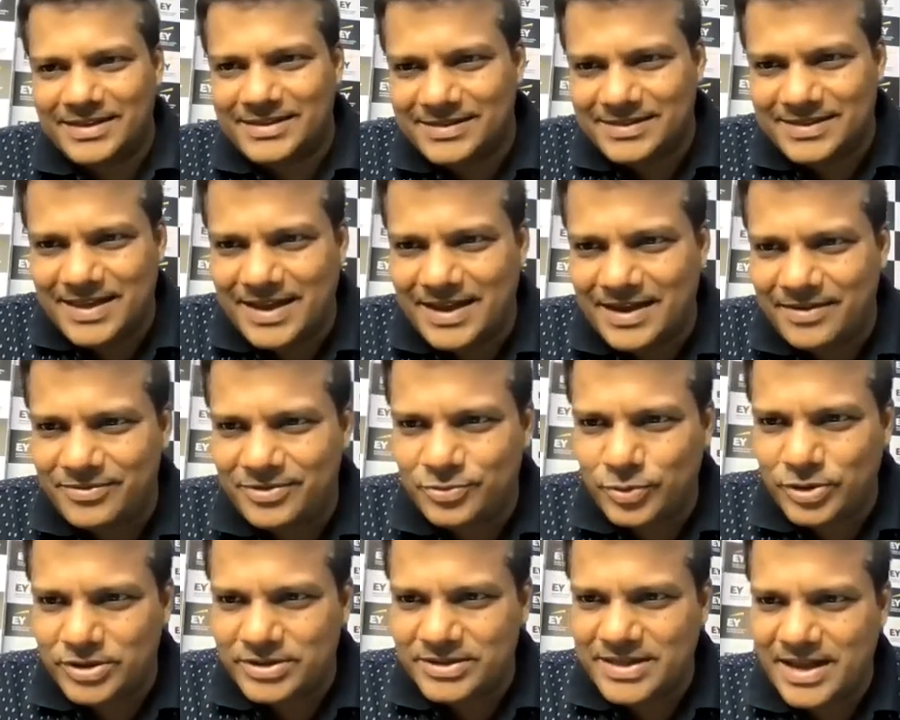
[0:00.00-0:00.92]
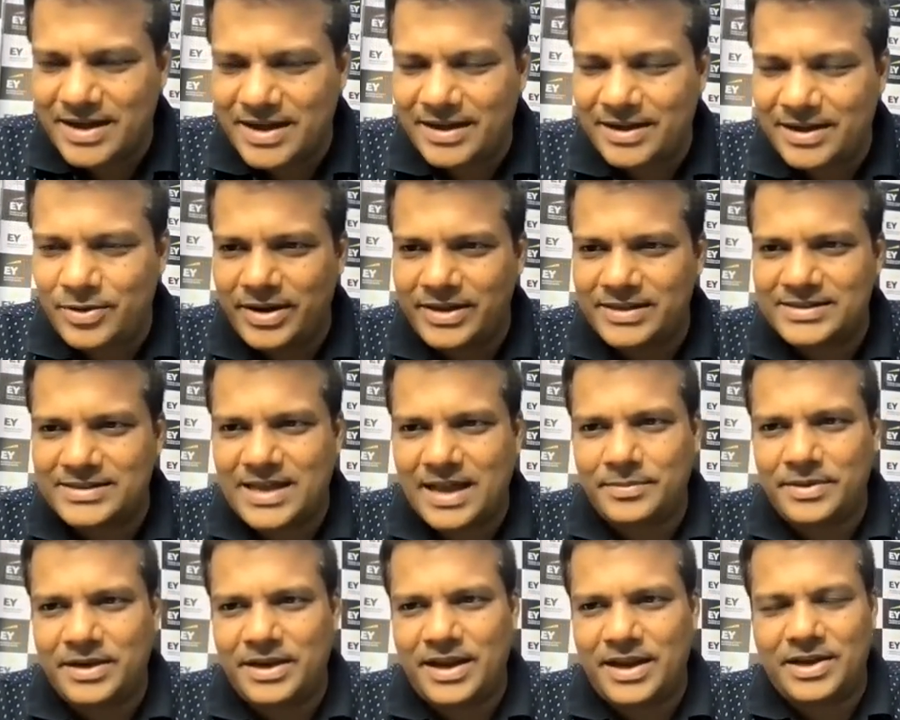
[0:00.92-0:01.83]
which was there
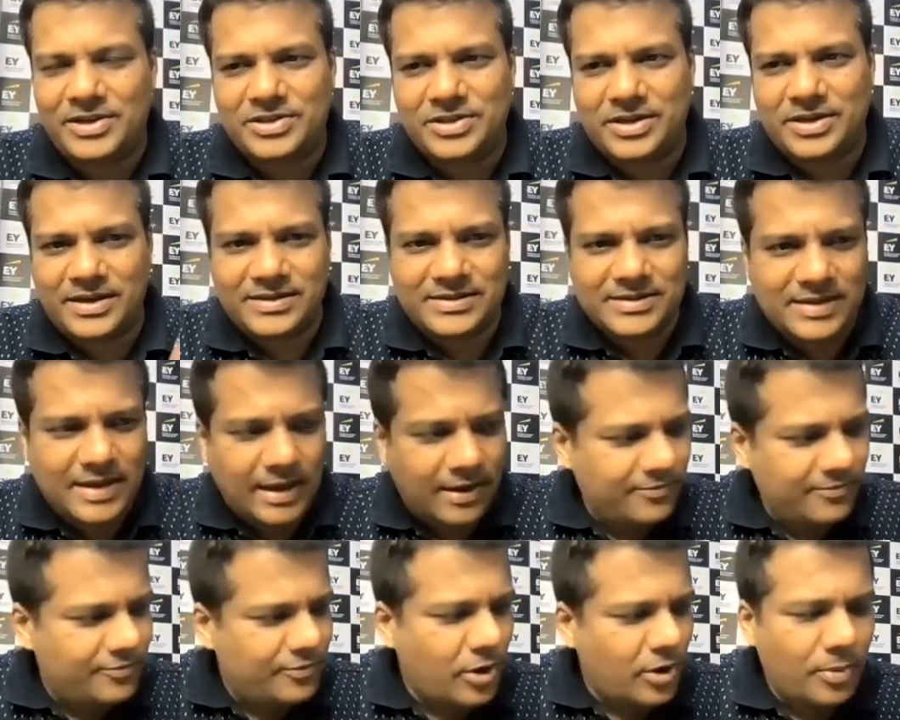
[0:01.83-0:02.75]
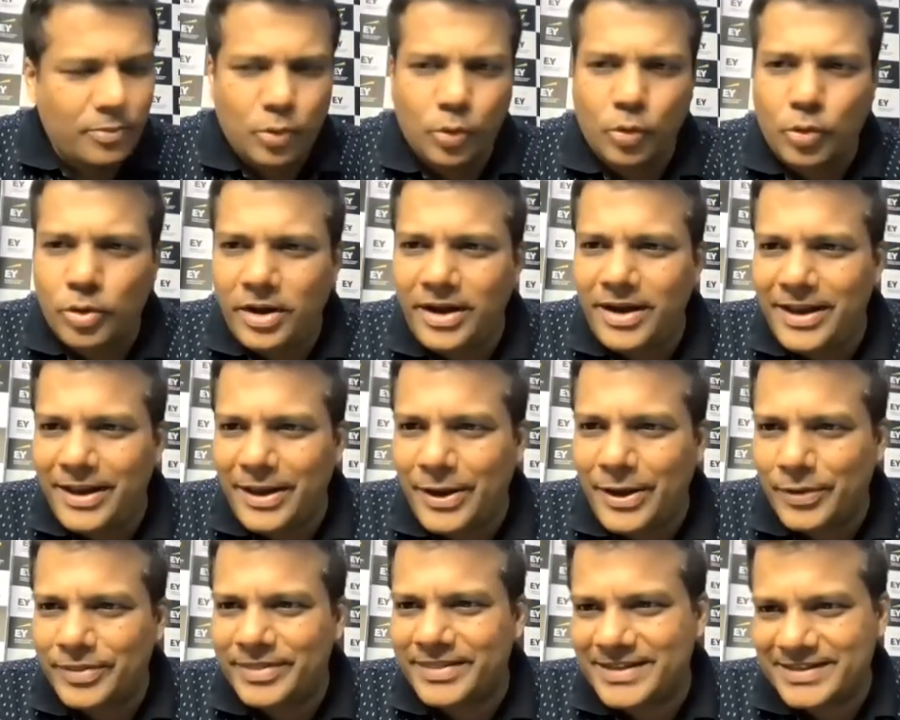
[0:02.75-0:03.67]
in your examination, has come from
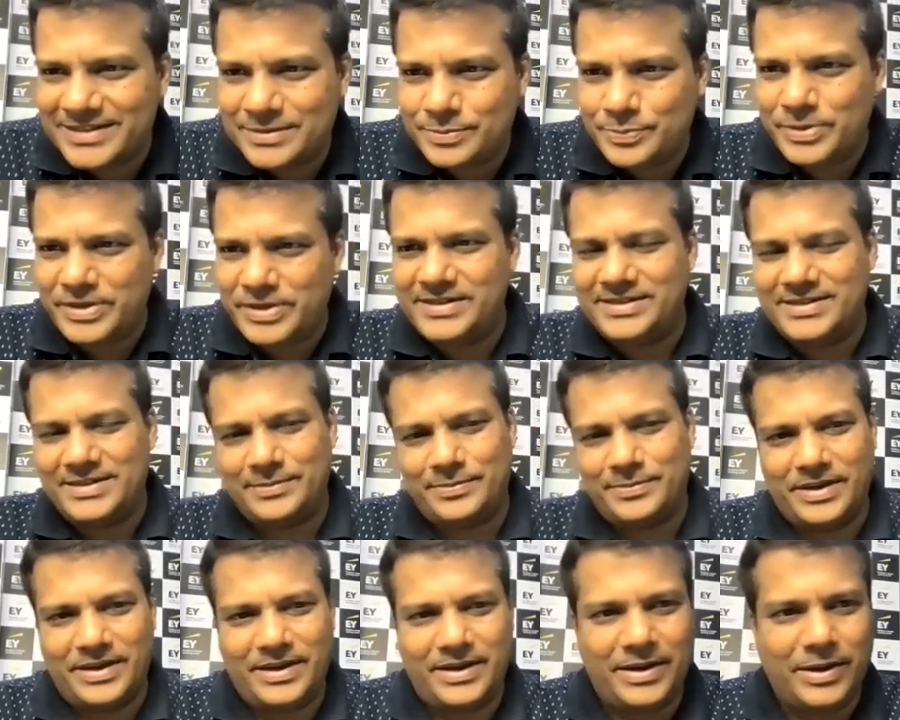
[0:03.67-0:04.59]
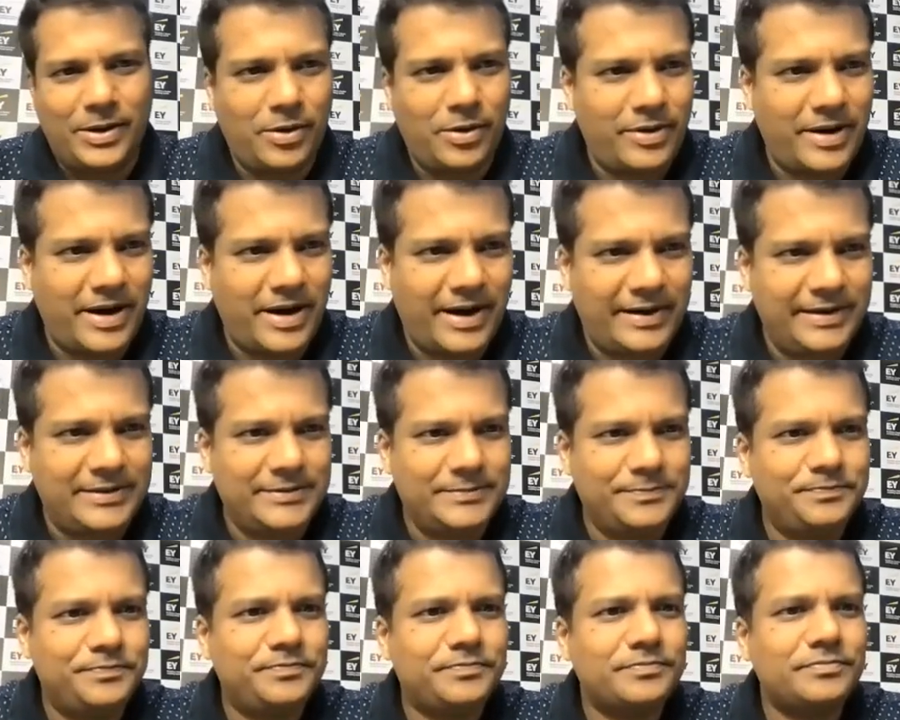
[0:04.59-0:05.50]
only on this principle. All
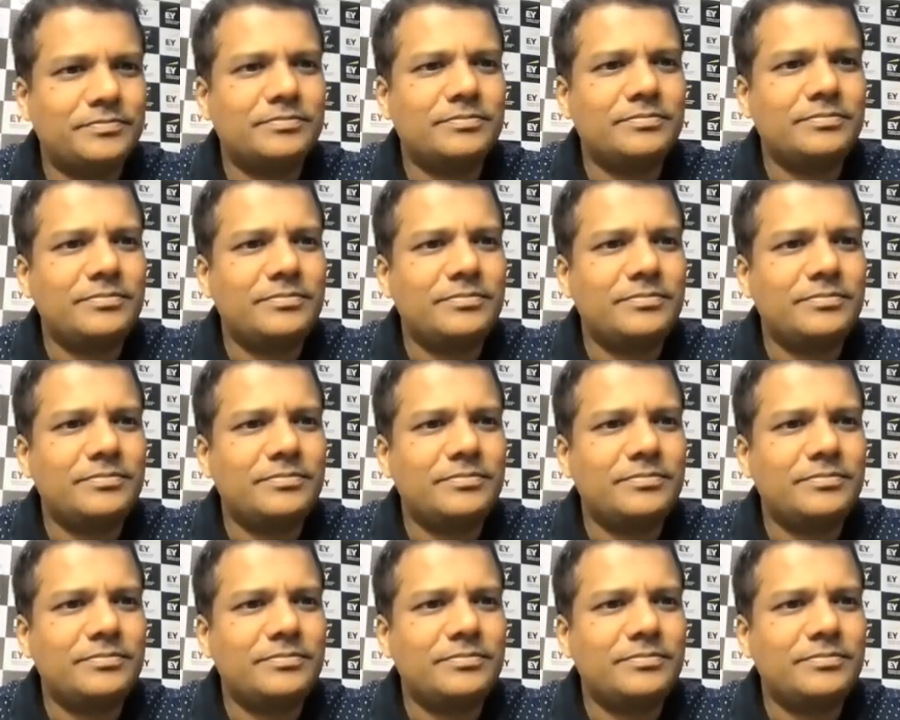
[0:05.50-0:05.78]
right.